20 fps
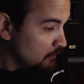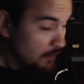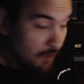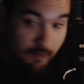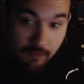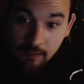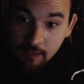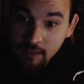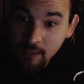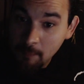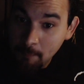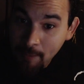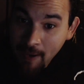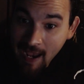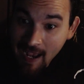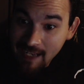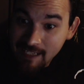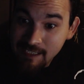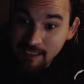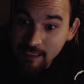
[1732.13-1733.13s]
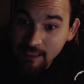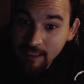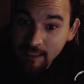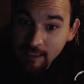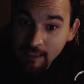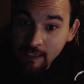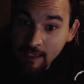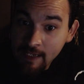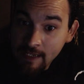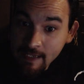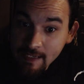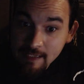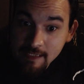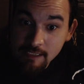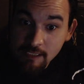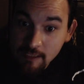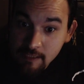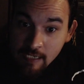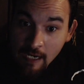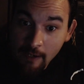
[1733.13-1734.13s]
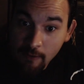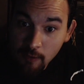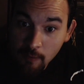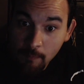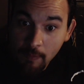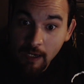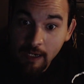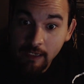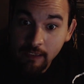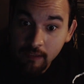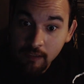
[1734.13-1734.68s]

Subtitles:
The capacity is a terabyte!